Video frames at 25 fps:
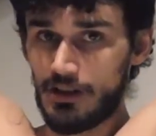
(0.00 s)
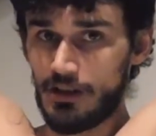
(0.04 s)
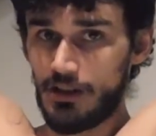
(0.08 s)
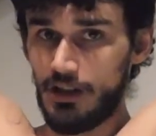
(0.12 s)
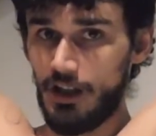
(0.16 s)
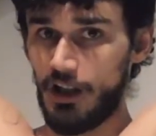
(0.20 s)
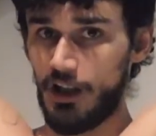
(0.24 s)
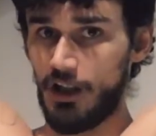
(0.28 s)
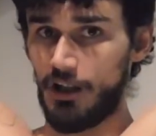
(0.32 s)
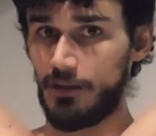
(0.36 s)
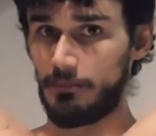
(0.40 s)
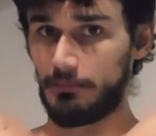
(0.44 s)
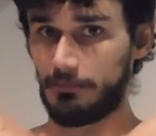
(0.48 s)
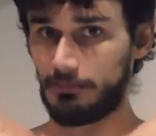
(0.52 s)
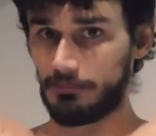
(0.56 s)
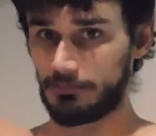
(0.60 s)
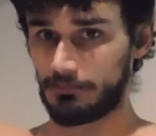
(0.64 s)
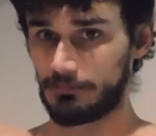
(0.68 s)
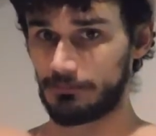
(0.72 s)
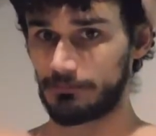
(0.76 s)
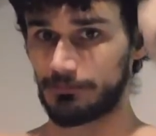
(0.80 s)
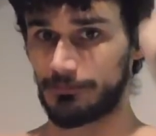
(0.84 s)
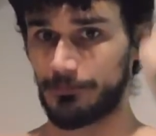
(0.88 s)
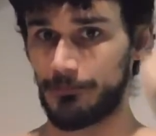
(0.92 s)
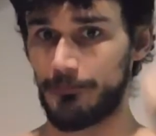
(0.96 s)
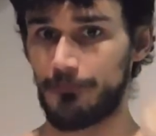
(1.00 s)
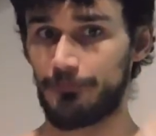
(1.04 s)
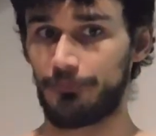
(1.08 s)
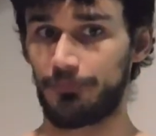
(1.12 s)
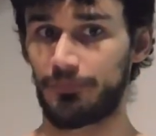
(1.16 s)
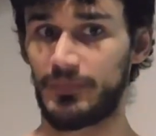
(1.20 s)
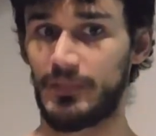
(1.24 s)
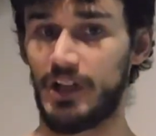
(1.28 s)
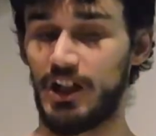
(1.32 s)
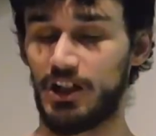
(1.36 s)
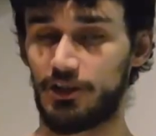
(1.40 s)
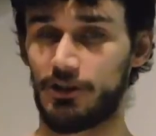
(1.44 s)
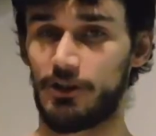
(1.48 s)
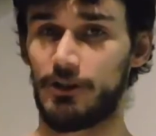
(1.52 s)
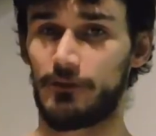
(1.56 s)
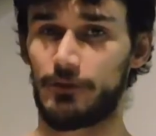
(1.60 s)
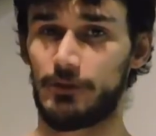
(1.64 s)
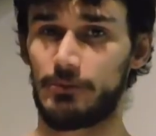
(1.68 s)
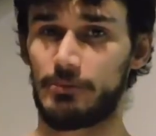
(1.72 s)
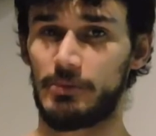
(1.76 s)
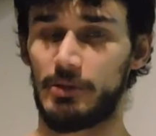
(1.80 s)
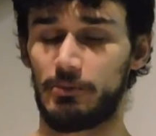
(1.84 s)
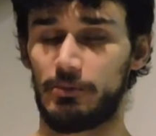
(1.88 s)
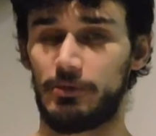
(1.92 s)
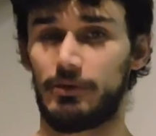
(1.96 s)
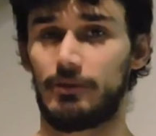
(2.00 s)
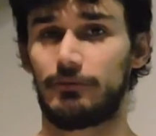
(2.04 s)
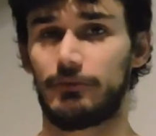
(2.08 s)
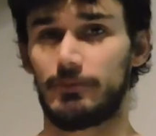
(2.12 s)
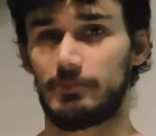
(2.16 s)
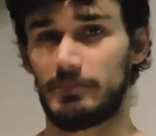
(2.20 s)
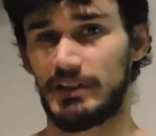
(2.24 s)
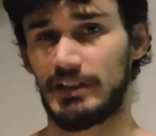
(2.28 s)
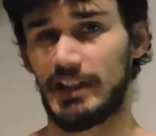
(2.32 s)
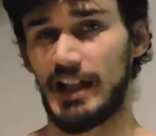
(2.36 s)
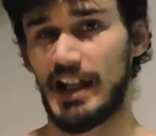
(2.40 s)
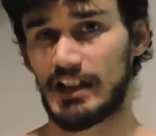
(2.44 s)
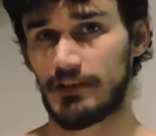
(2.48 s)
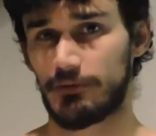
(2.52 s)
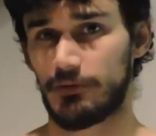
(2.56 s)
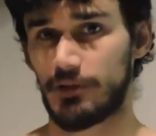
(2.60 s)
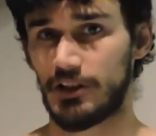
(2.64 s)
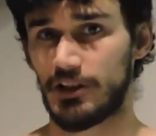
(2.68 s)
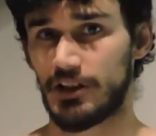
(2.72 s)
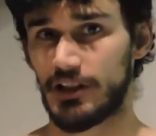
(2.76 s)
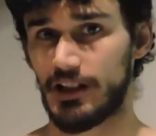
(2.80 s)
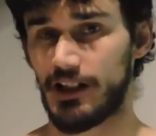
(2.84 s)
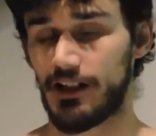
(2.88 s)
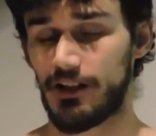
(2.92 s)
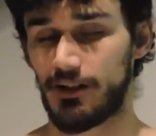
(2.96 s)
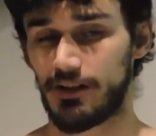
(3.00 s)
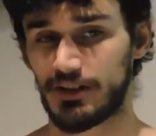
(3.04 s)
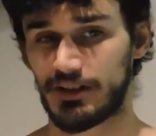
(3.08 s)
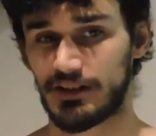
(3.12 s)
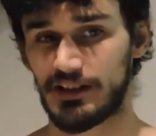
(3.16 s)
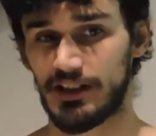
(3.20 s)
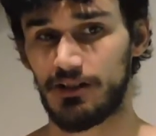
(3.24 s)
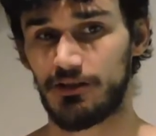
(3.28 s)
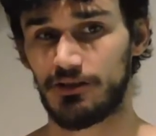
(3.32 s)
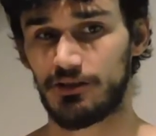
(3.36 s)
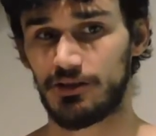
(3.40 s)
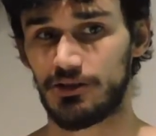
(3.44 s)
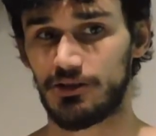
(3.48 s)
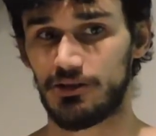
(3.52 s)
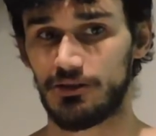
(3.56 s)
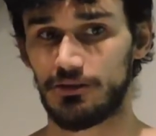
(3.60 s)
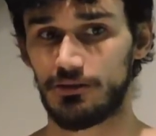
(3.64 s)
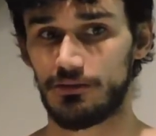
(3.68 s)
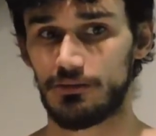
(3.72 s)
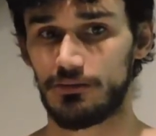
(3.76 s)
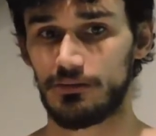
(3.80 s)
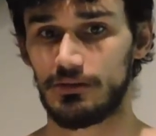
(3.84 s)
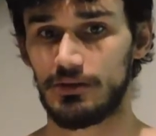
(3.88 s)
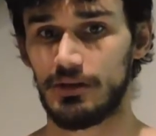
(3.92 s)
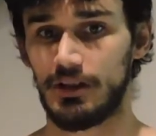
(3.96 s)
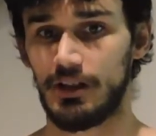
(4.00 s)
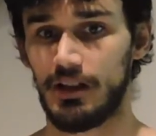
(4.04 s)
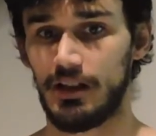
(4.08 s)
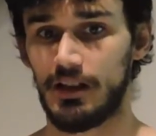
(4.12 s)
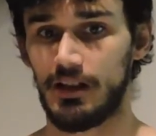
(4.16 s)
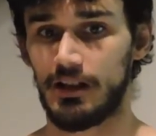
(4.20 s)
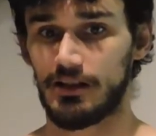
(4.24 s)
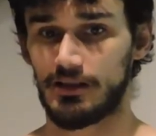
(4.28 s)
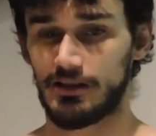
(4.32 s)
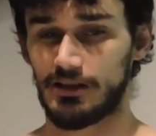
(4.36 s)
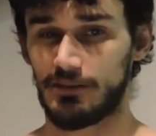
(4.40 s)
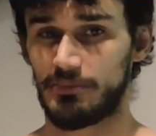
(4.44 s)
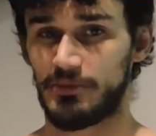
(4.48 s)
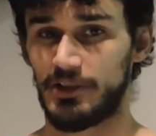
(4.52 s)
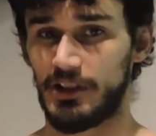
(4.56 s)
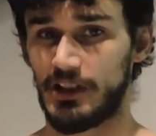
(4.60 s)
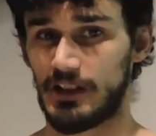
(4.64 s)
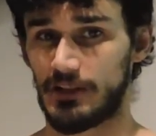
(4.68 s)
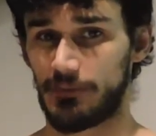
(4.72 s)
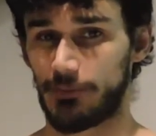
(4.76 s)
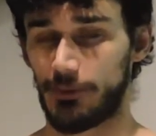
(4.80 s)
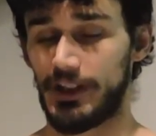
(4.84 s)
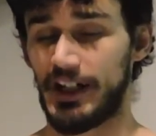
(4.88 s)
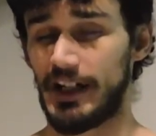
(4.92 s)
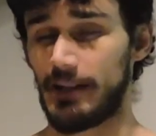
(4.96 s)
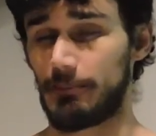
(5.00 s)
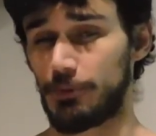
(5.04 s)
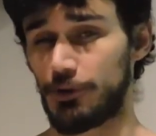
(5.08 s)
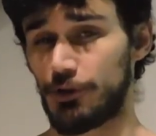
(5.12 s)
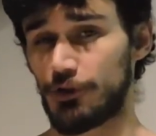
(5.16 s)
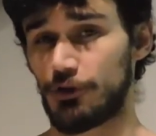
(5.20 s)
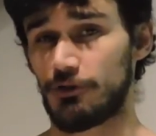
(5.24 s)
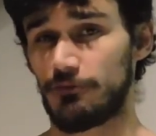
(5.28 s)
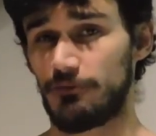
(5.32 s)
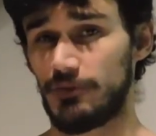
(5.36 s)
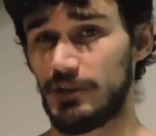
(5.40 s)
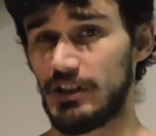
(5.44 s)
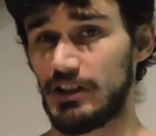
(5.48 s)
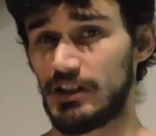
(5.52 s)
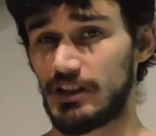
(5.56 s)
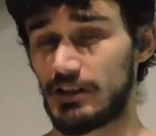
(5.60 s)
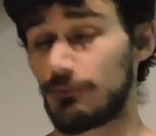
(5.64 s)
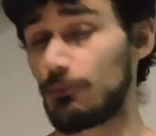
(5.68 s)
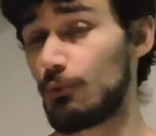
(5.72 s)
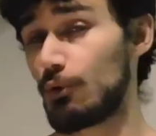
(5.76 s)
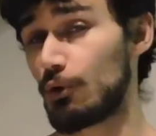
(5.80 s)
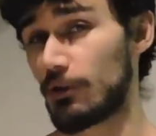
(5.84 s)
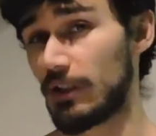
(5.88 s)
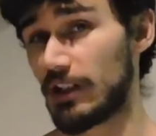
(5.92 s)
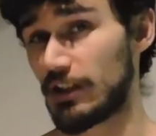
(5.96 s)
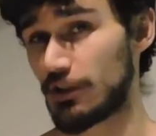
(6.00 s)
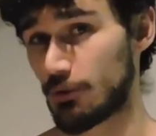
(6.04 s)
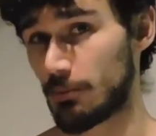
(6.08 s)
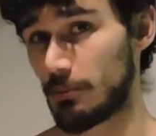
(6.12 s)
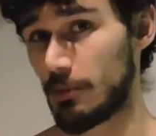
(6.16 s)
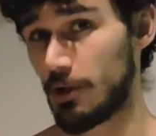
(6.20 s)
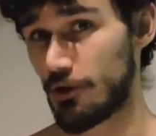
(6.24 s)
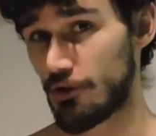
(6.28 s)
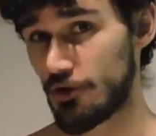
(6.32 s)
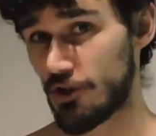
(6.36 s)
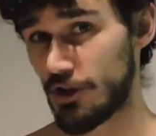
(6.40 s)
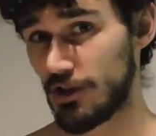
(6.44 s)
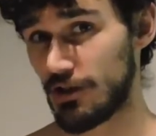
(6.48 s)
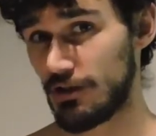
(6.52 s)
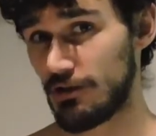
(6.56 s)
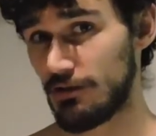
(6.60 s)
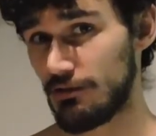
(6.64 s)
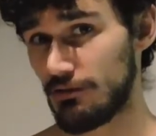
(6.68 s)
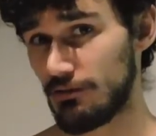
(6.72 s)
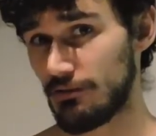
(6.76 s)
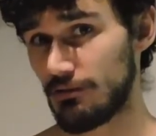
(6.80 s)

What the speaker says: I don't know if you remember from my last video, I was telling you some things for hypertrophy is full range of motion.